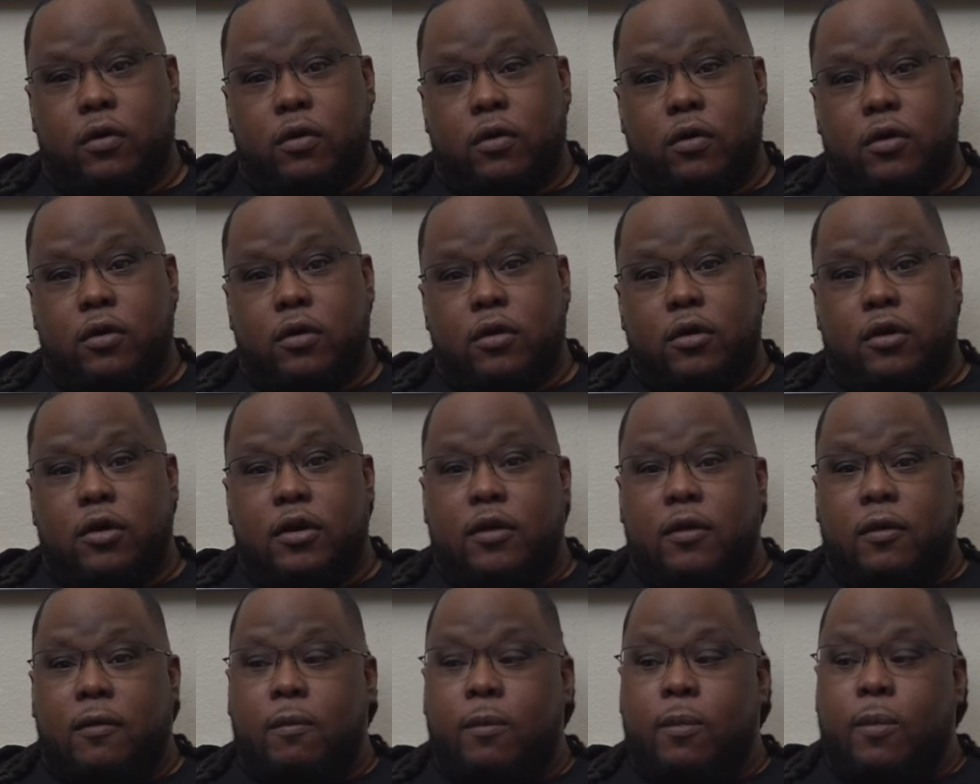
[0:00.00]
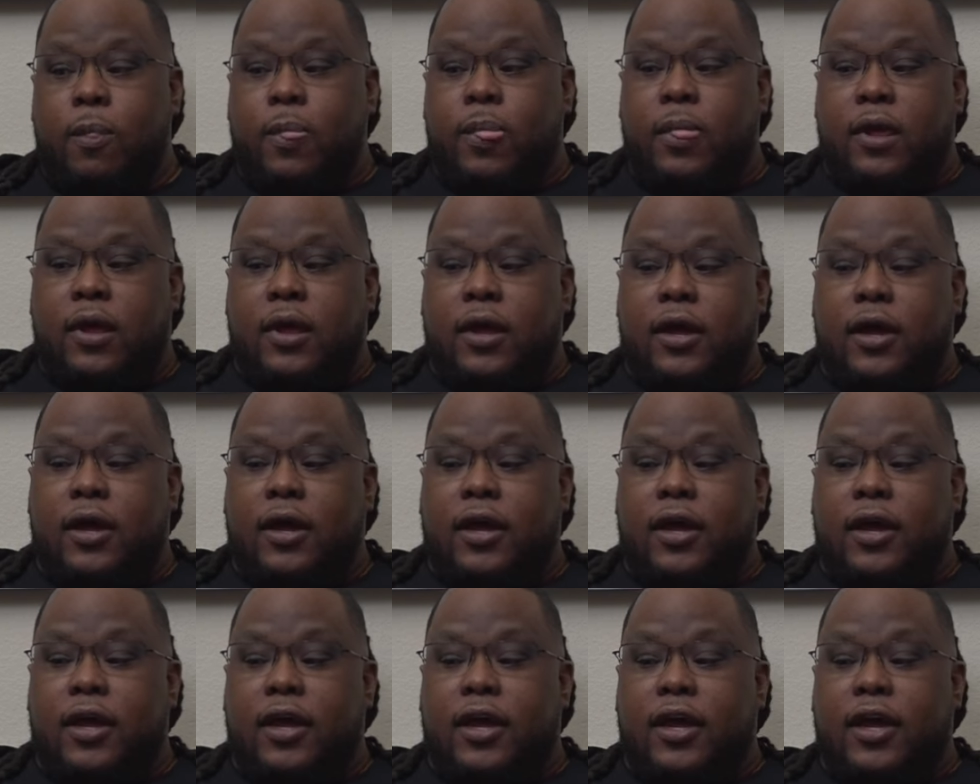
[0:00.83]
Yeah.
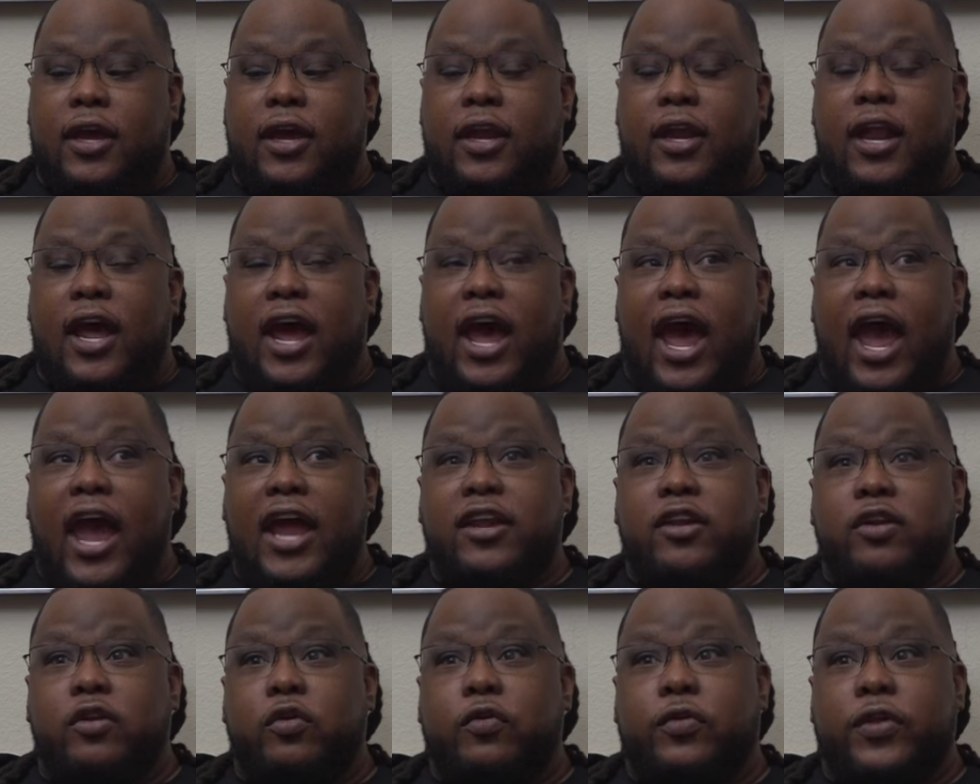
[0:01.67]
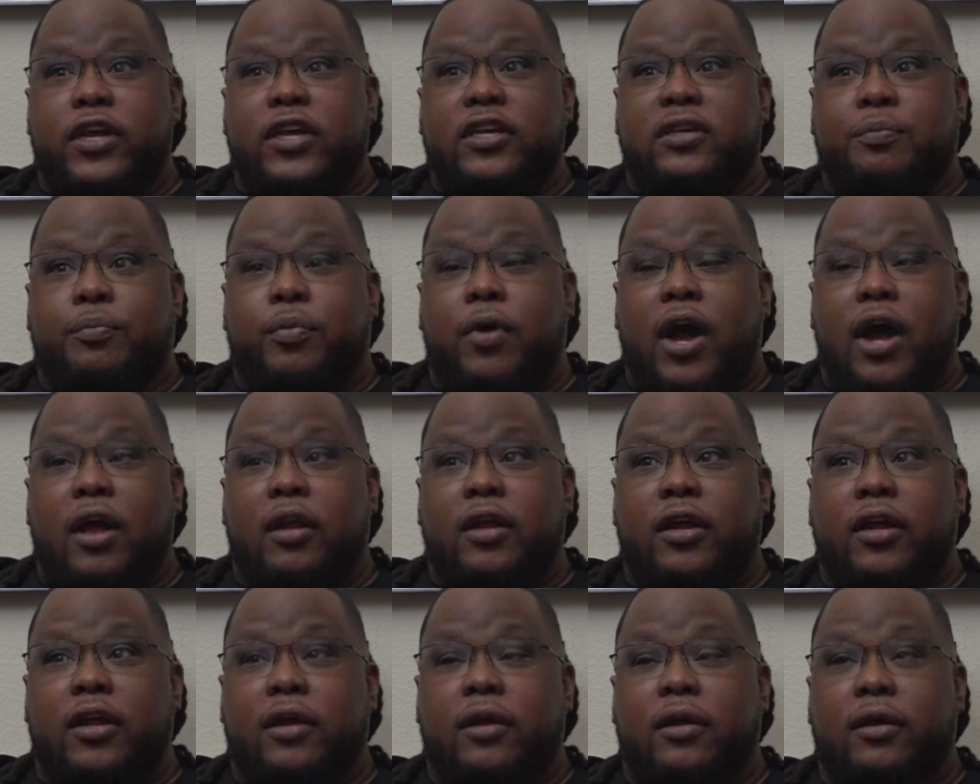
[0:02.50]
And I knew this
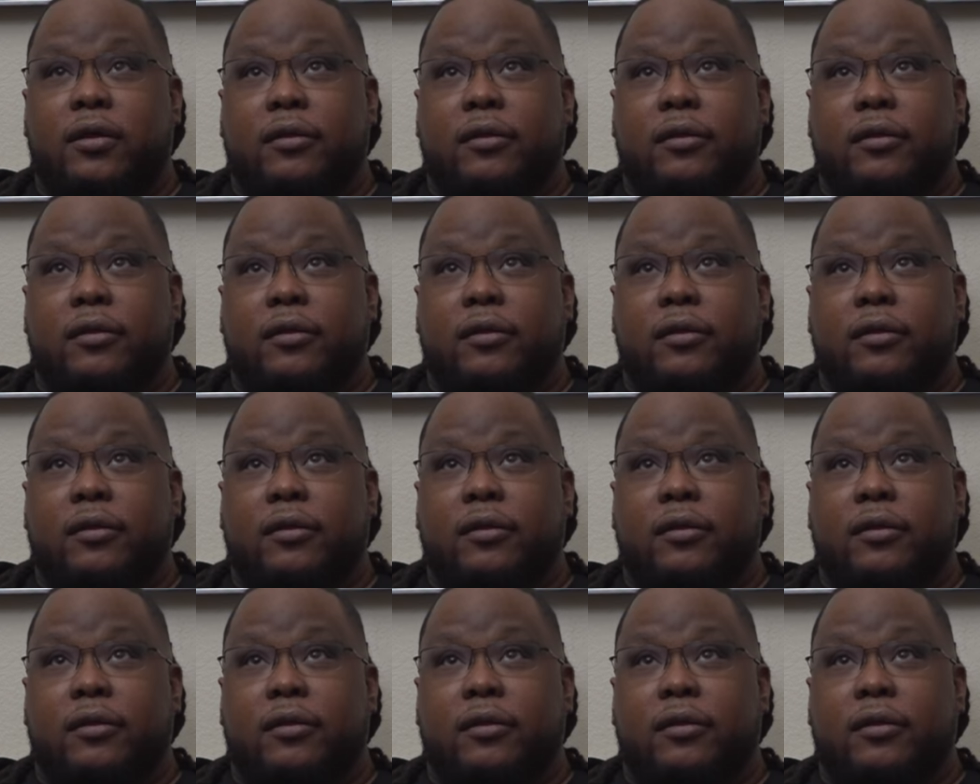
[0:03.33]
probably